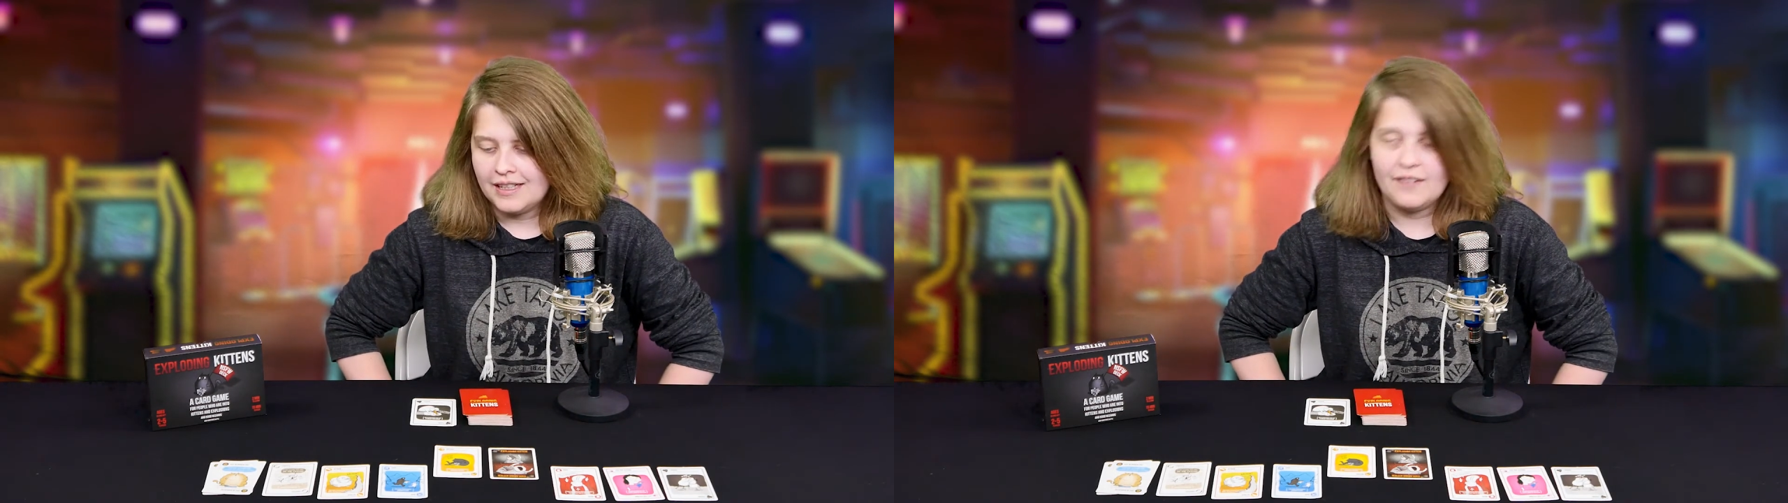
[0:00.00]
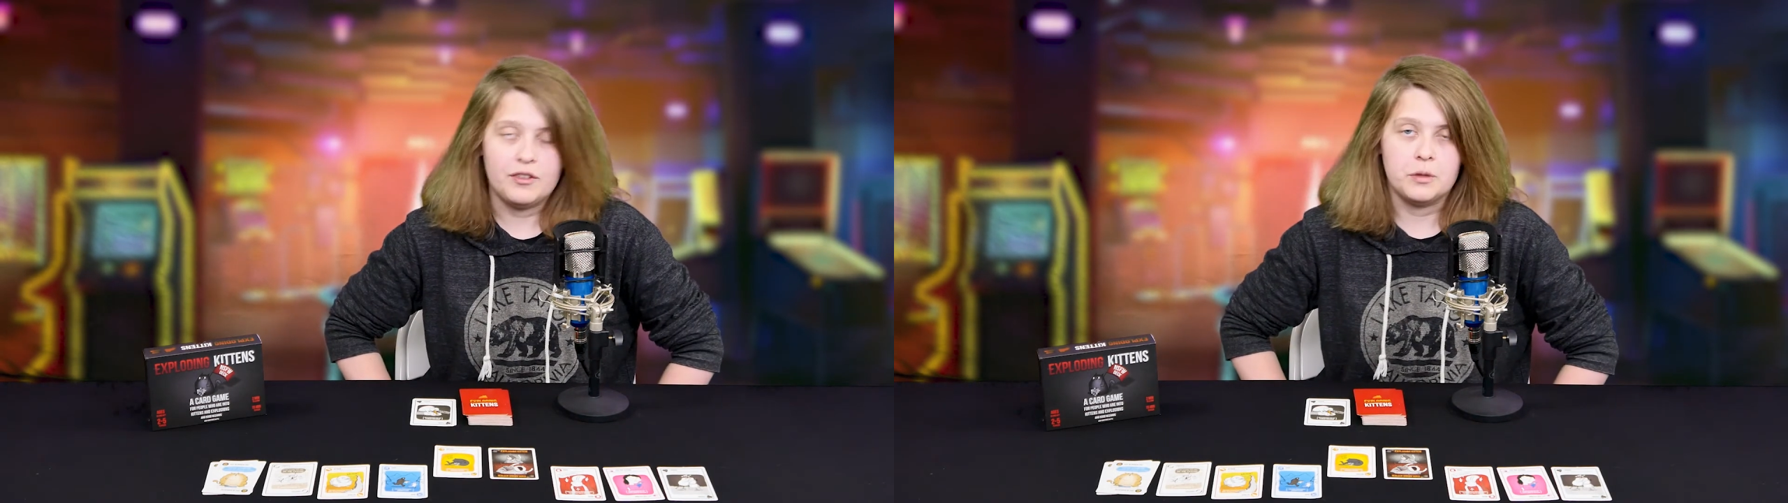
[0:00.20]

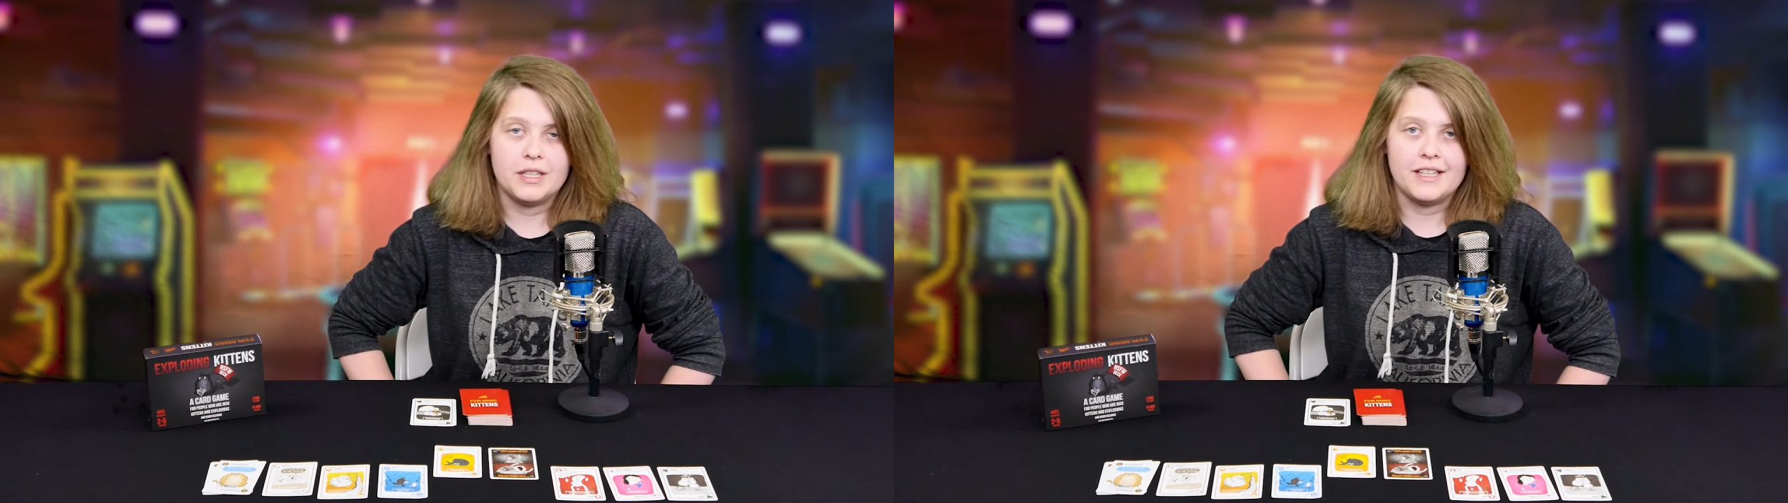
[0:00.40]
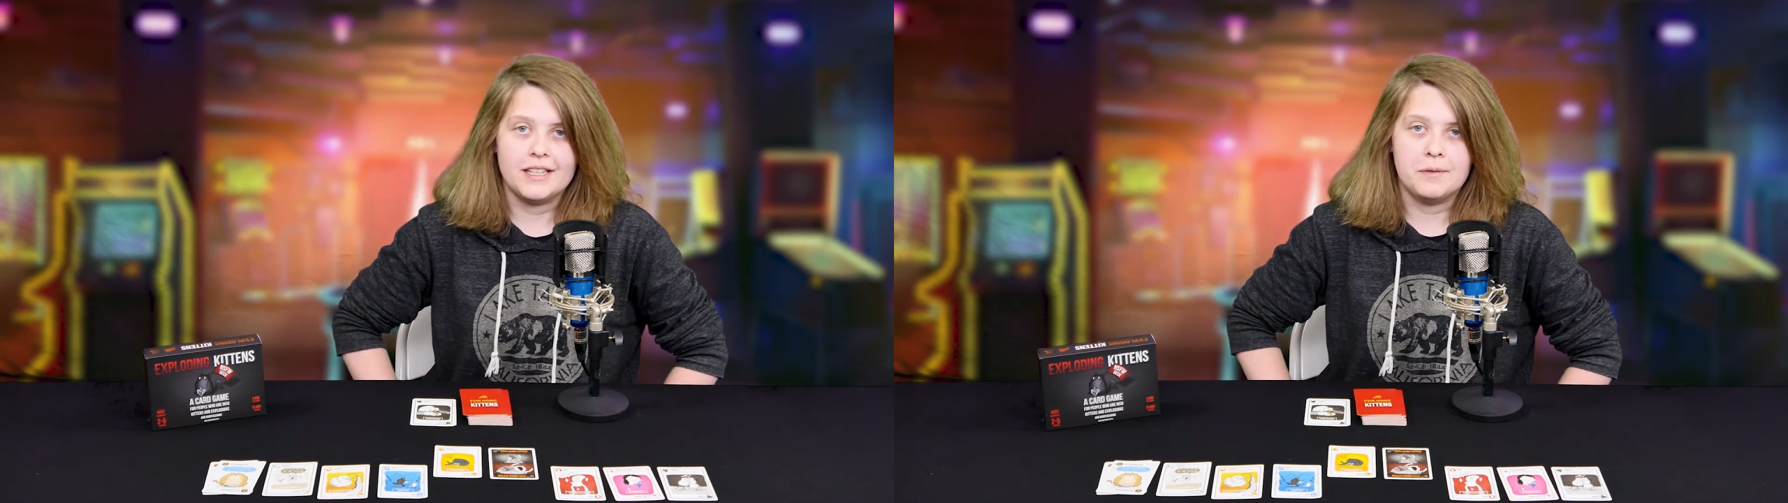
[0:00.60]
if you
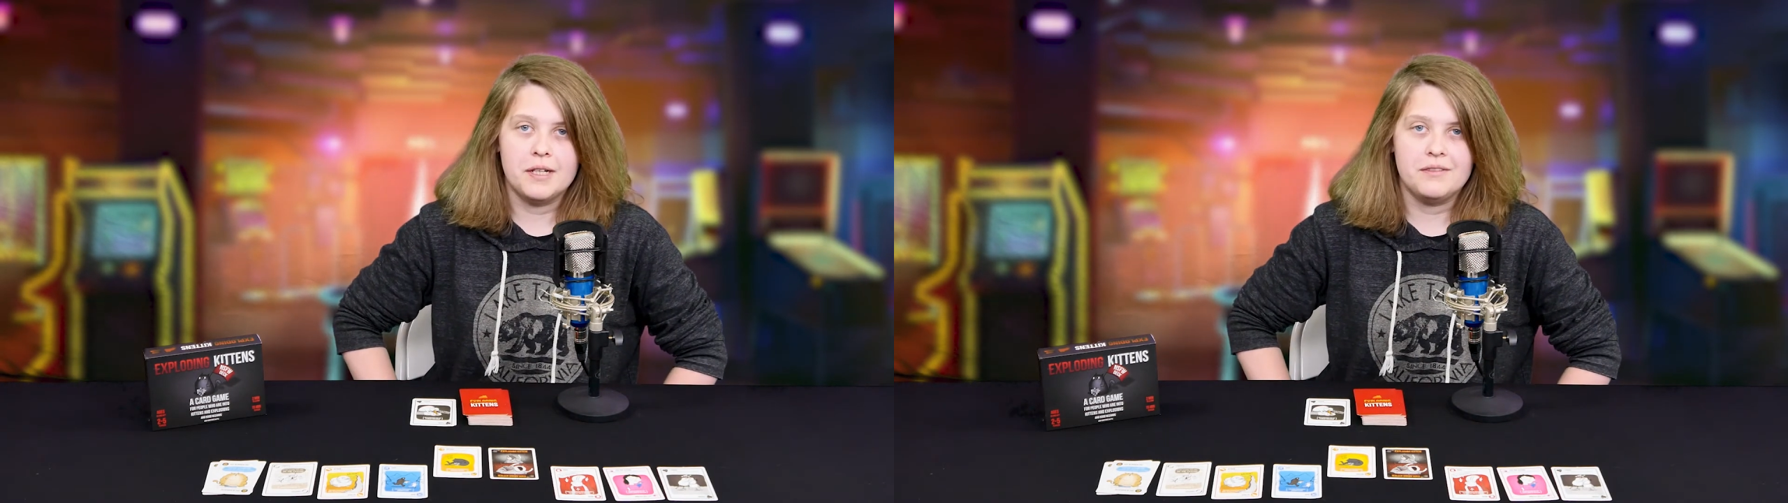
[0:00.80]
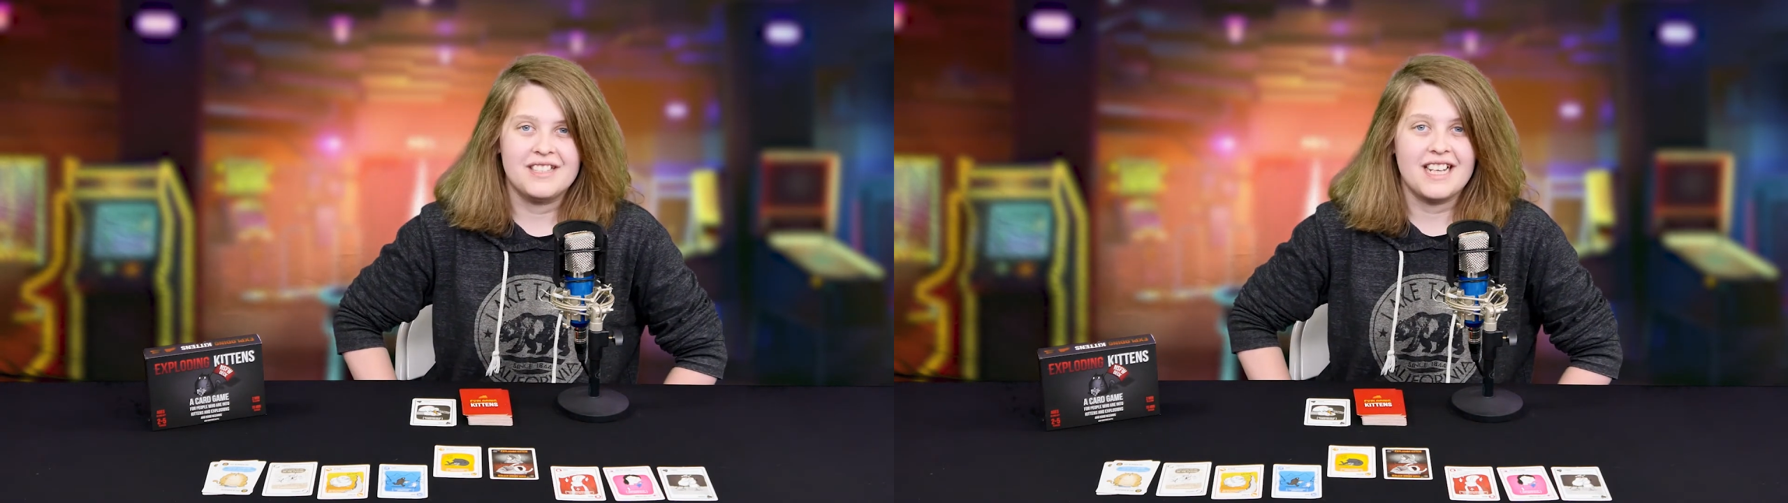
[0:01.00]
really think
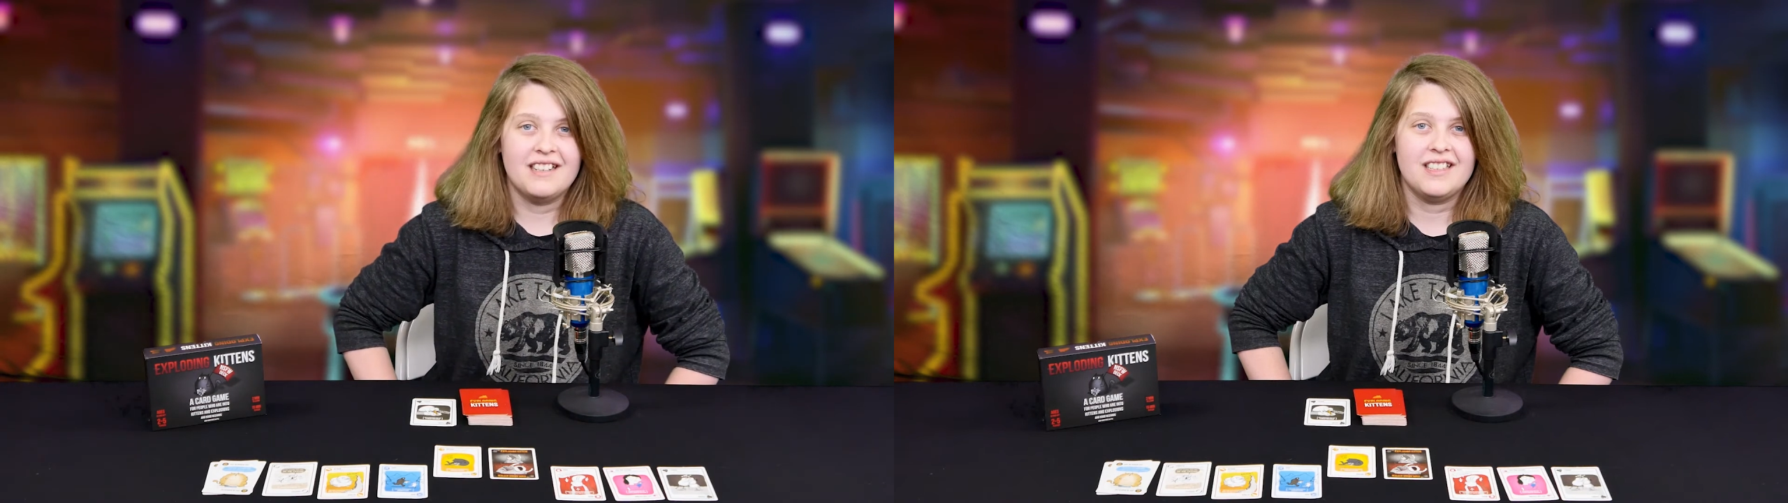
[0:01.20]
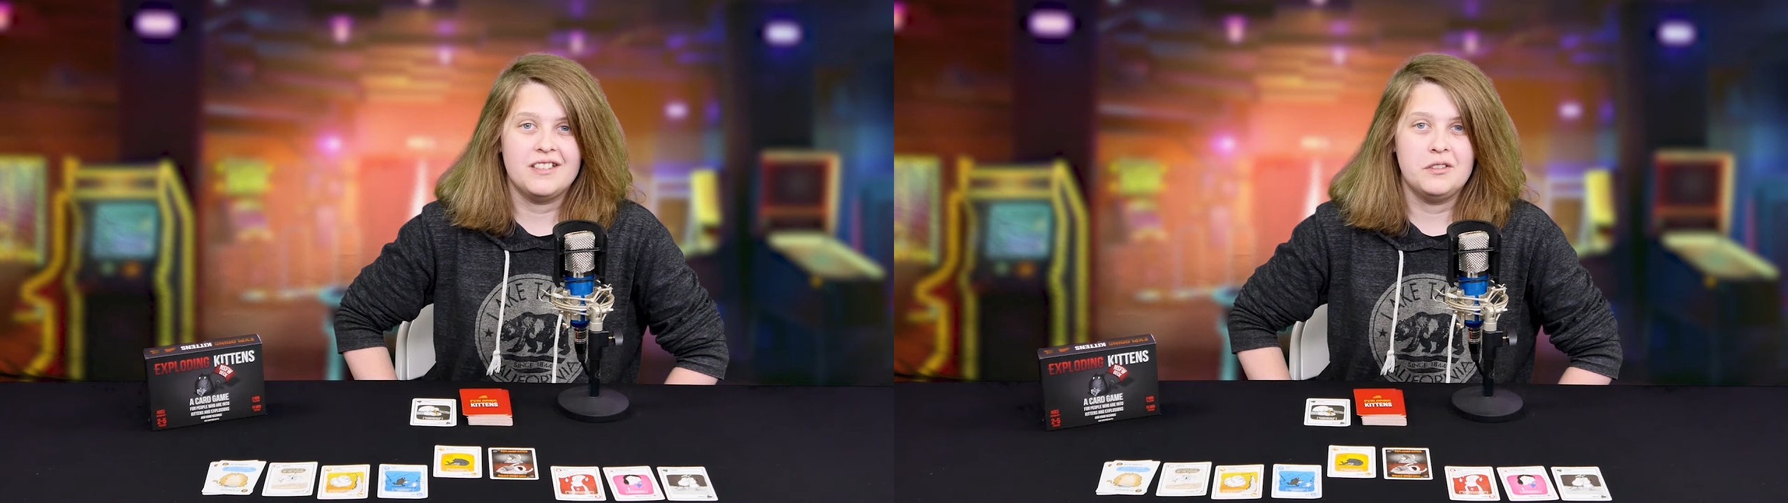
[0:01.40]
about it, it's kind
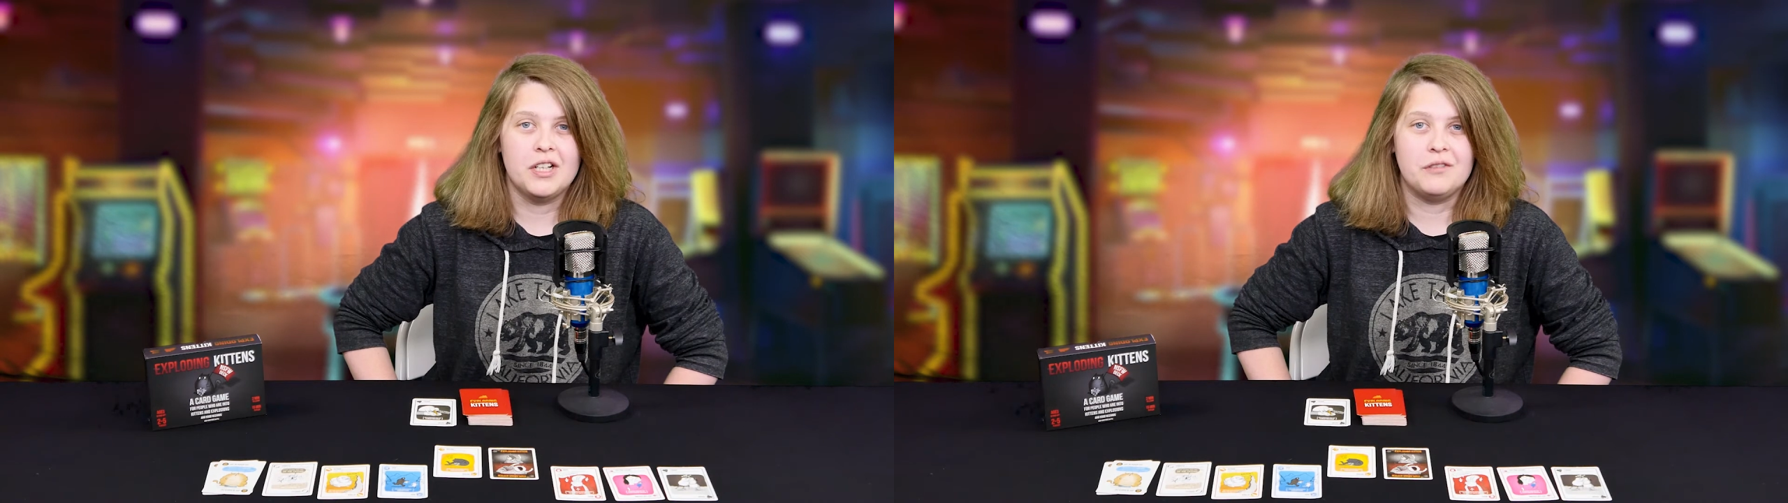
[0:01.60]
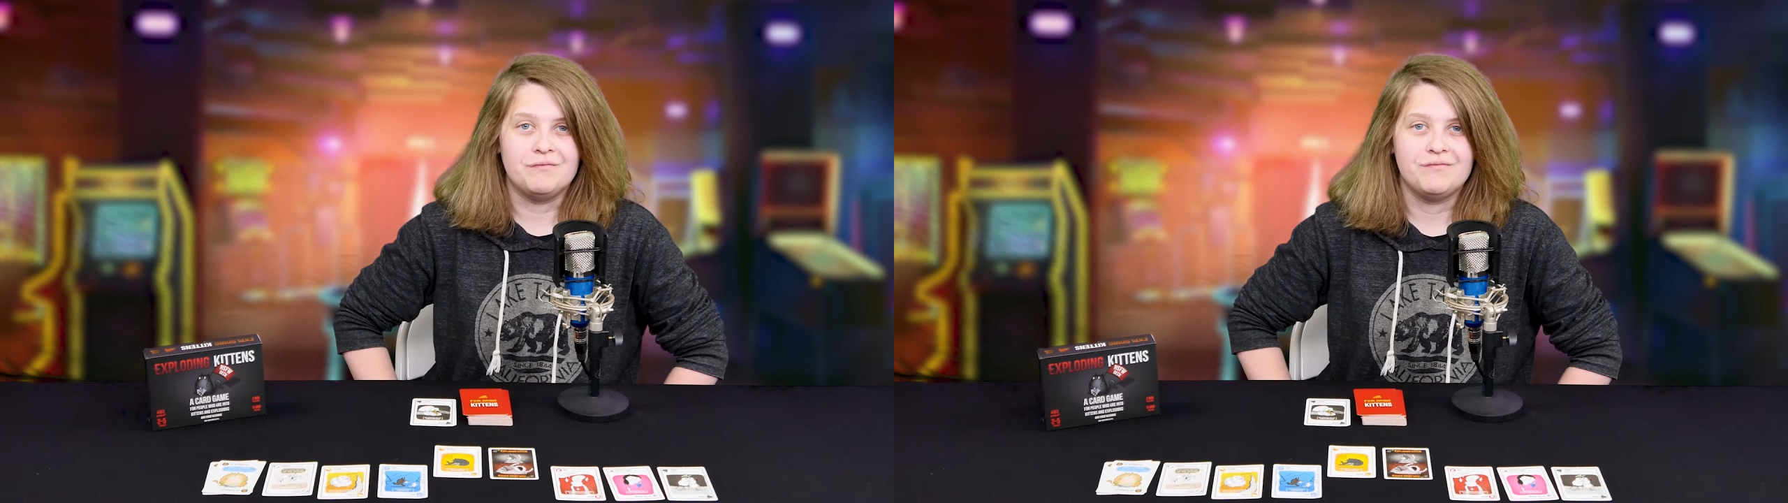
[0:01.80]
of like Uno.